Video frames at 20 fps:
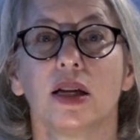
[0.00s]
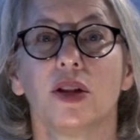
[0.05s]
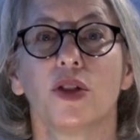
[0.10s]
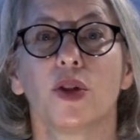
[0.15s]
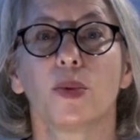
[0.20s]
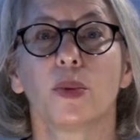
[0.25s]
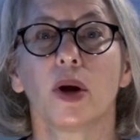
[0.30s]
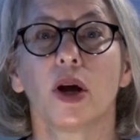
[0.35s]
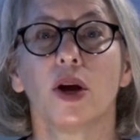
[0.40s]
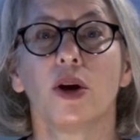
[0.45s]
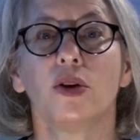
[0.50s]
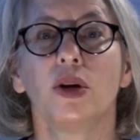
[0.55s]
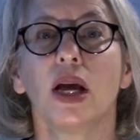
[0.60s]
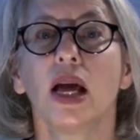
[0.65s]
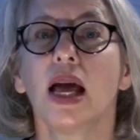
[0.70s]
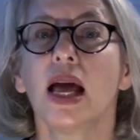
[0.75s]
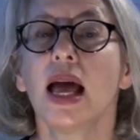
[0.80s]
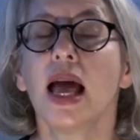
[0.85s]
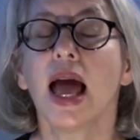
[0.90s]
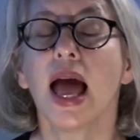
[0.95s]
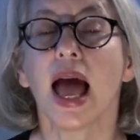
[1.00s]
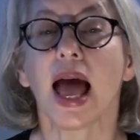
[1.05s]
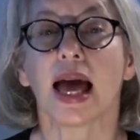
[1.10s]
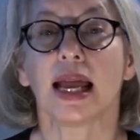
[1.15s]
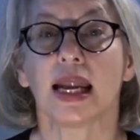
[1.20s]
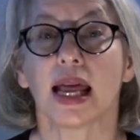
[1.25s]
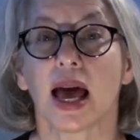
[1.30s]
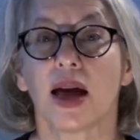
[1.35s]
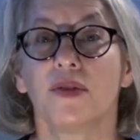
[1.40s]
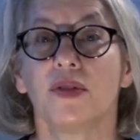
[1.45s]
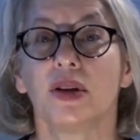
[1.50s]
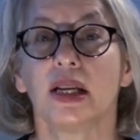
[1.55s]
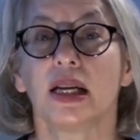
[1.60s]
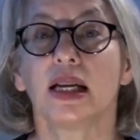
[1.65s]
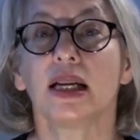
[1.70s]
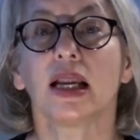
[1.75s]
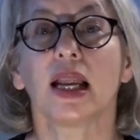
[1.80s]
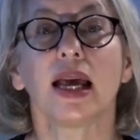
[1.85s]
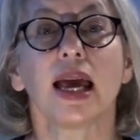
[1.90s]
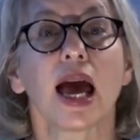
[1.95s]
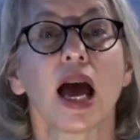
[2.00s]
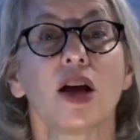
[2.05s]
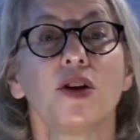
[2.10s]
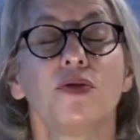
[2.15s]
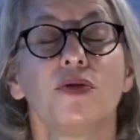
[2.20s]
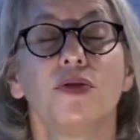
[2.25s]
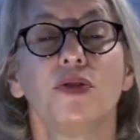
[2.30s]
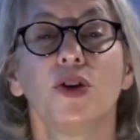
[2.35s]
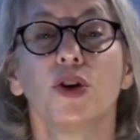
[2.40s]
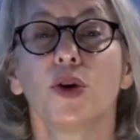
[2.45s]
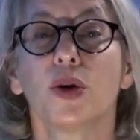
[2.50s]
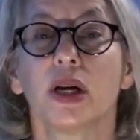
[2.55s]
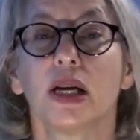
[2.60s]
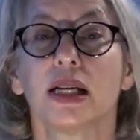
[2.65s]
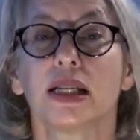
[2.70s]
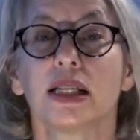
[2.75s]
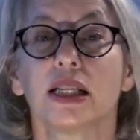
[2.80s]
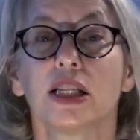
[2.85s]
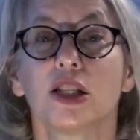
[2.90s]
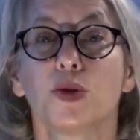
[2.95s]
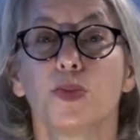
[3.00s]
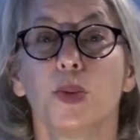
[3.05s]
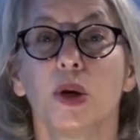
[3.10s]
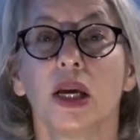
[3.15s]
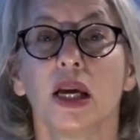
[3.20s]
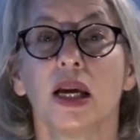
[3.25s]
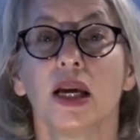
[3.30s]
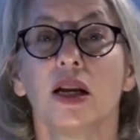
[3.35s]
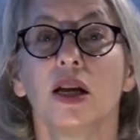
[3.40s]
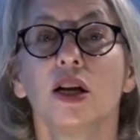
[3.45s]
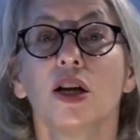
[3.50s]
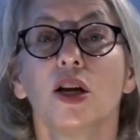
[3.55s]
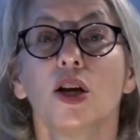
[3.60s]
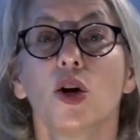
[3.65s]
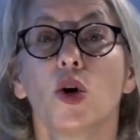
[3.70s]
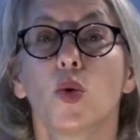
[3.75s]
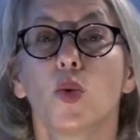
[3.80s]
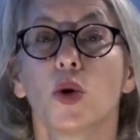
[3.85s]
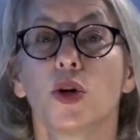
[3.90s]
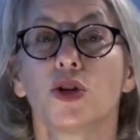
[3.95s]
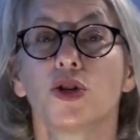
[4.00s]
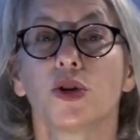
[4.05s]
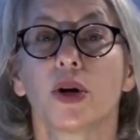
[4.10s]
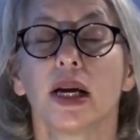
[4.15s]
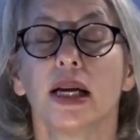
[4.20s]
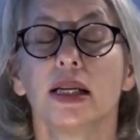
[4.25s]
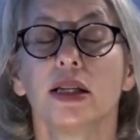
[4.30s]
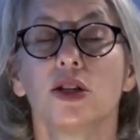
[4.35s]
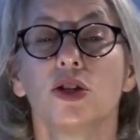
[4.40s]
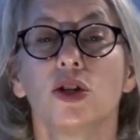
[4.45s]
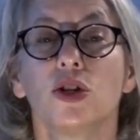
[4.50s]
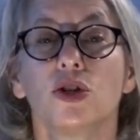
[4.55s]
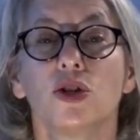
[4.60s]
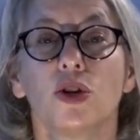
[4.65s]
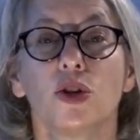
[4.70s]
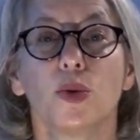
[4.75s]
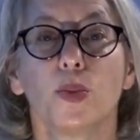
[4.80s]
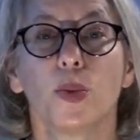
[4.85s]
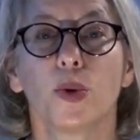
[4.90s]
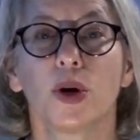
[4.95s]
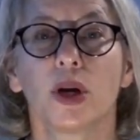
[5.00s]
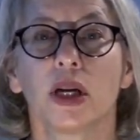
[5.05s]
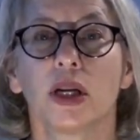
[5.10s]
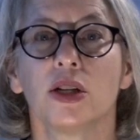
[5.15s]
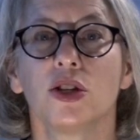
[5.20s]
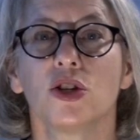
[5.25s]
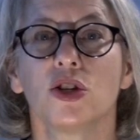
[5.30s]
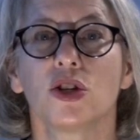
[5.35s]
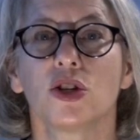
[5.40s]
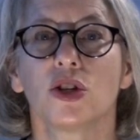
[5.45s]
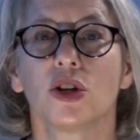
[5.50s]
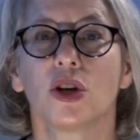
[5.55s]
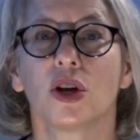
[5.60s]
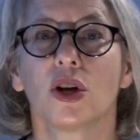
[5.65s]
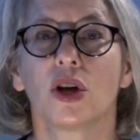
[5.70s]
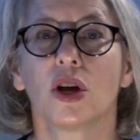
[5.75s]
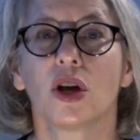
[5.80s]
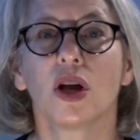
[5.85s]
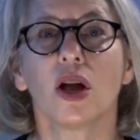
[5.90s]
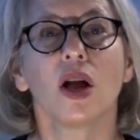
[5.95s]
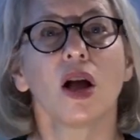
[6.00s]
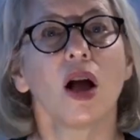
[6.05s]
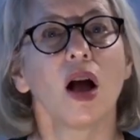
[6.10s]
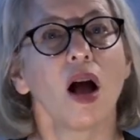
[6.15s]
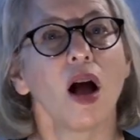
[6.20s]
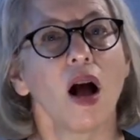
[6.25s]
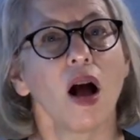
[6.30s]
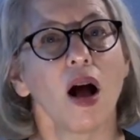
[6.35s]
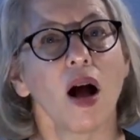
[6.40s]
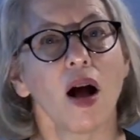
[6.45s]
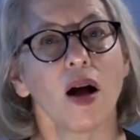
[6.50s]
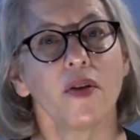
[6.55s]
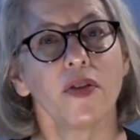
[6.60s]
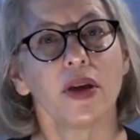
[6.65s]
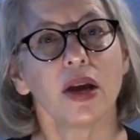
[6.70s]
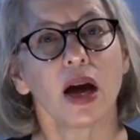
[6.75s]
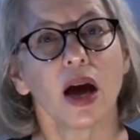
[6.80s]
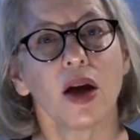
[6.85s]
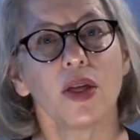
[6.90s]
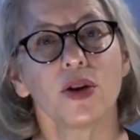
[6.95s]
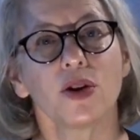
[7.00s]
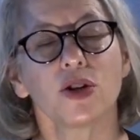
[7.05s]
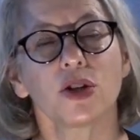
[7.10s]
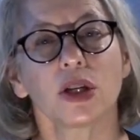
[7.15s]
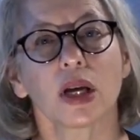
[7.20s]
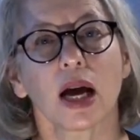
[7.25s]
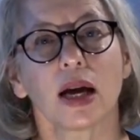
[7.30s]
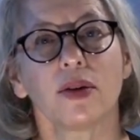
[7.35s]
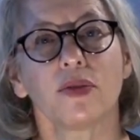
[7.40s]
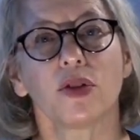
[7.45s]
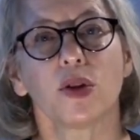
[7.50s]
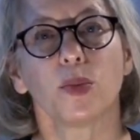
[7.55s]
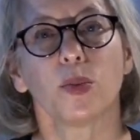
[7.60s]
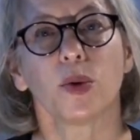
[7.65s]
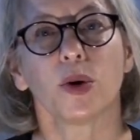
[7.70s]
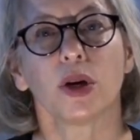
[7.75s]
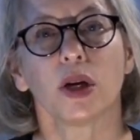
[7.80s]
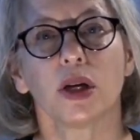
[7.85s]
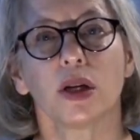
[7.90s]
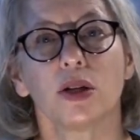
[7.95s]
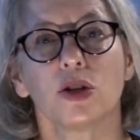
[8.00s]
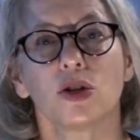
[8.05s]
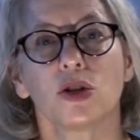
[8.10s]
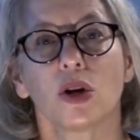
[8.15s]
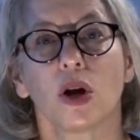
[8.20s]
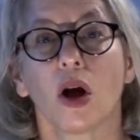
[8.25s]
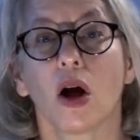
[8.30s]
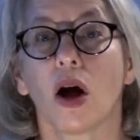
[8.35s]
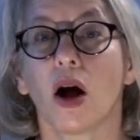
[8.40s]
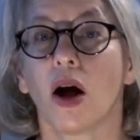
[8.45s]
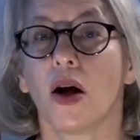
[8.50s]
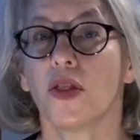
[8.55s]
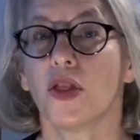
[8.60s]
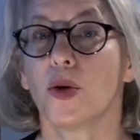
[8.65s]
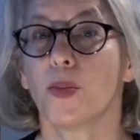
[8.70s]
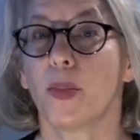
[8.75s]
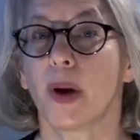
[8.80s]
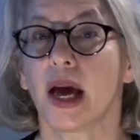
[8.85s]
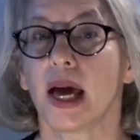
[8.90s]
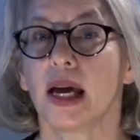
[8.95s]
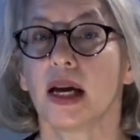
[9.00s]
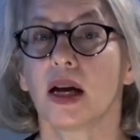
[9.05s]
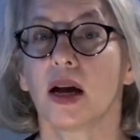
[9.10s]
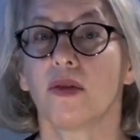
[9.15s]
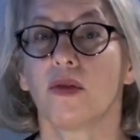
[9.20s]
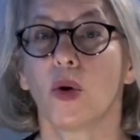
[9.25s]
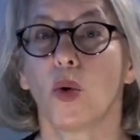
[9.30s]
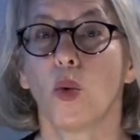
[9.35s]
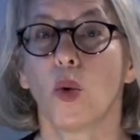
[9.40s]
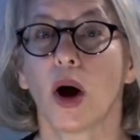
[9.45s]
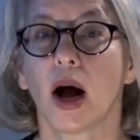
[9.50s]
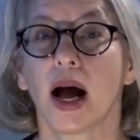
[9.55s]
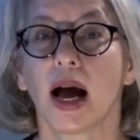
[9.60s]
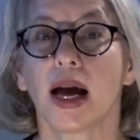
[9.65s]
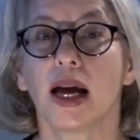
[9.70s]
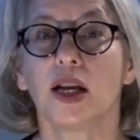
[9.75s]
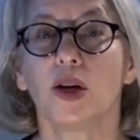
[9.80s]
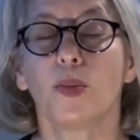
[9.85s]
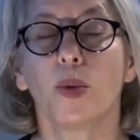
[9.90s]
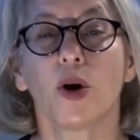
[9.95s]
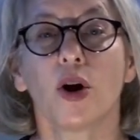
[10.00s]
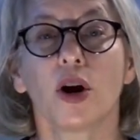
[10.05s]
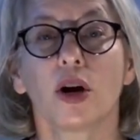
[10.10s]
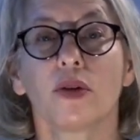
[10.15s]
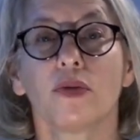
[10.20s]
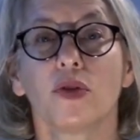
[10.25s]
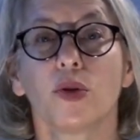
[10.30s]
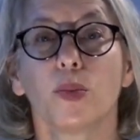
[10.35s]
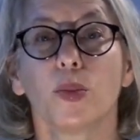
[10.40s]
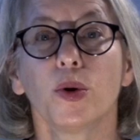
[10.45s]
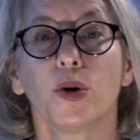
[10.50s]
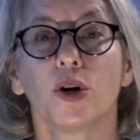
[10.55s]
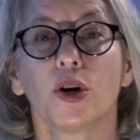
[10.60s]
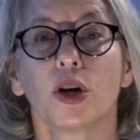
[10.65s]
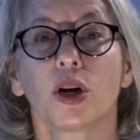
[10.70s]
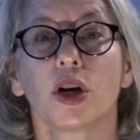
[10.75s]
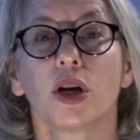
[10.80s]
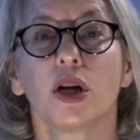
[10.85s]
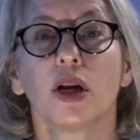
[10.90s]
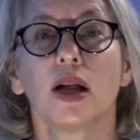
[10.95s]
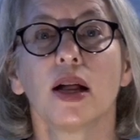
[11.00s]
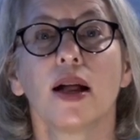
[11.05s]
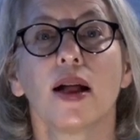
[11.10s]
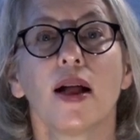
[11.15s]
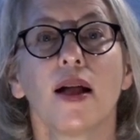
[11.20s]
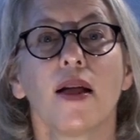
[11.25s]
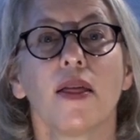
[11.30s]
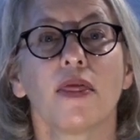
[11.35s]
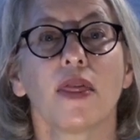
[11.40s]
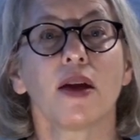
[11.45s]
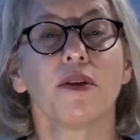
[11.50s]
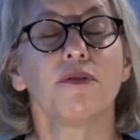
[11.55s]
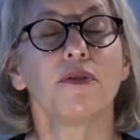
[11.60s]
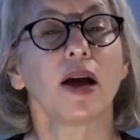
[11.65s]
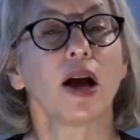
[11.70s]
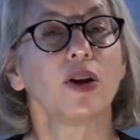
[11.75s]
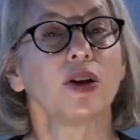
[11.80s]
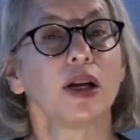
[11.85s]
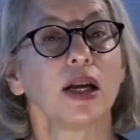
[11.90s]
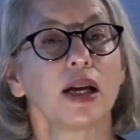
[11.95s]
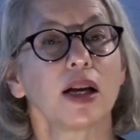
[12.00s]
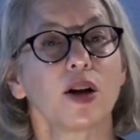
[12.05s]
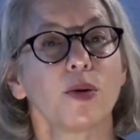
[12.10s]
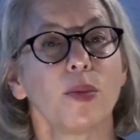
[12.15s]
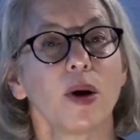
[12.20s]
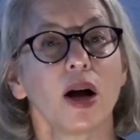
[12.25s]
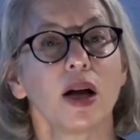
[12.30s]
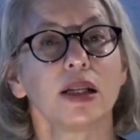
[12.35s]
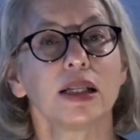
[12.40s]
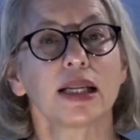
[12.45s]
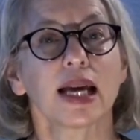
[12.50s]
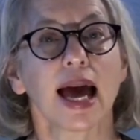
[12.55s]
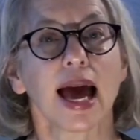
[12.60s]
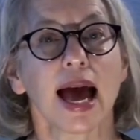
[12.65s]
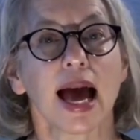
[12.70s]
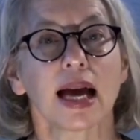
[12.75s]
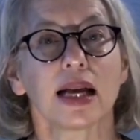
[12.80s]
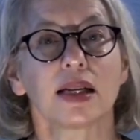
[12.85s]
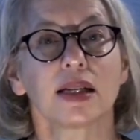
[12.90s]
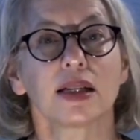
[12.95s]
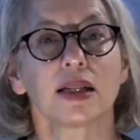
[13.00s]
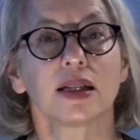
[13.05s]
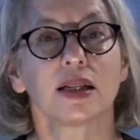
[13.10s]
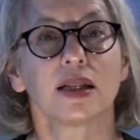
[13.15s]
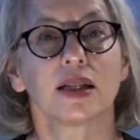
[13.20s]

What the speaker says: in the road and evidently at furious speed, were traced to the bridge. On the other side of the bridge, on the bank of a wide part of the brook, they found Ichabod's hat,